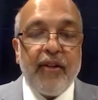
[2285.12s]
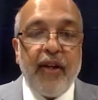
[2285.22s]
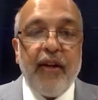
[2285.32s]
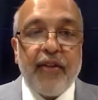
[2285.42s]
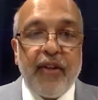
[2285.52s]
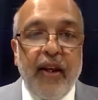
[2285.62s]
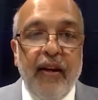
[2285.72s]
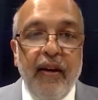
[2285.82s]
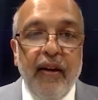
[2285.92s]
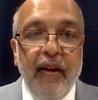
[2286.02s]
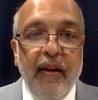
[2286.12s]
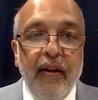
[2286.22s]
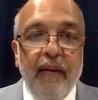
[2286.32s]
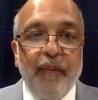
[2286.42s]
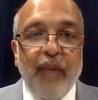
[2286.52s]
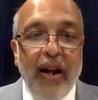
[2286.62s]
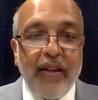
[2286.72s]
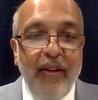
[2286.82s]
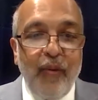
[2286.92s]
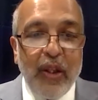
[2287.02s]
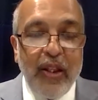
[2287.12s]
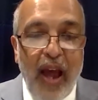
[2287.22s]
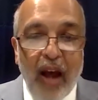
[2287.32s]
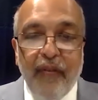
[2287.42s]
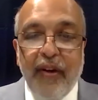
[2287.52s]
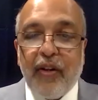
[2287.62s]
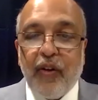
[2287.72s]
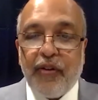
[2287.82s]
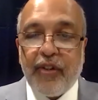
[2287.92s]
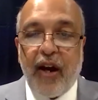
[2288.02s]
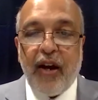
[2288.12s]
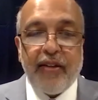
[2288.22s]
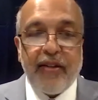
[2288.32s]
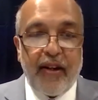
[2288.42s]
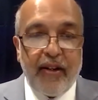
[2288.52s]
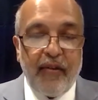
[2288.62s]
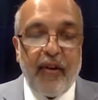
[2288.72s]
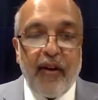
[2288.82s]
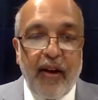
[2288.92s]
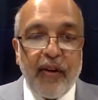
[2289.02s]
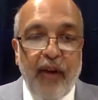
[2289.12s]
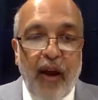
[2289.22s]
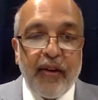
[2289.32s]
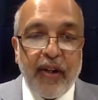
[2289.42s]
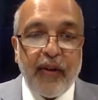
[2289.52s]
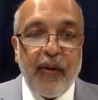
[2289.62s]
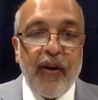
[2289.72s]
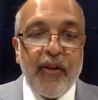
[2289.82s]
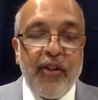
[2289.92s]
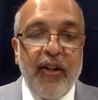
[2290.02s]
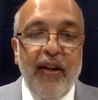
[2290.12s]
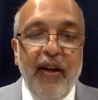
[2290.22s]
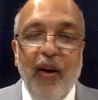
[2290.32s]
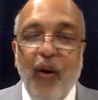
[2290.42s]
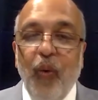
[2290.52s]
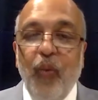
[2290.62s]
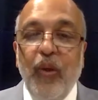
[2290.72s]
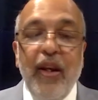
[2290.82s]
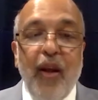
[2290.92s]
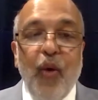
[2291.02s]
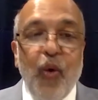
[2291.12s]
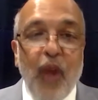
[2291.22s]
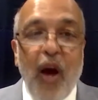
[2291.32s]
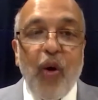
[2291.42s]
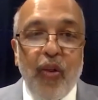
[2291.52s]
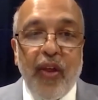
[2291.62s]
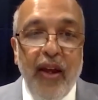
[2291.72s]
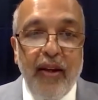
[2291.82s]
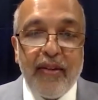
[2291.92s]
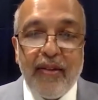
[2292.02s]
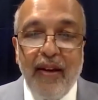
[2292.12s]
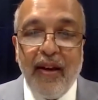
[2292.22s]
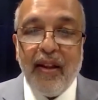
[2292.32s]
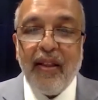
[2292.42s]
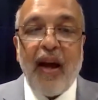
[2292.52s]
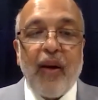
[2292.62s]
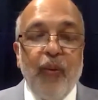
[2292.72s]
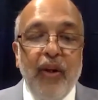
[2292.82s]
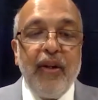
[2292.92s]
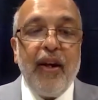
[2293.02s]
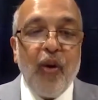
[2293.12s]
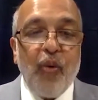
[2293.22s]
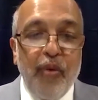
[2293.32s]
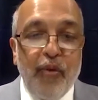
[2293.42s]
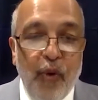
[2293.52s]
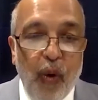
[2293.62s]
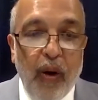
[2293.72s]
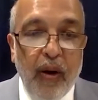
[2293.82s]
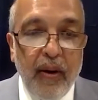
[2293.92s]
seriously, that with the advent of science and technology, we know now things that we didn't know before.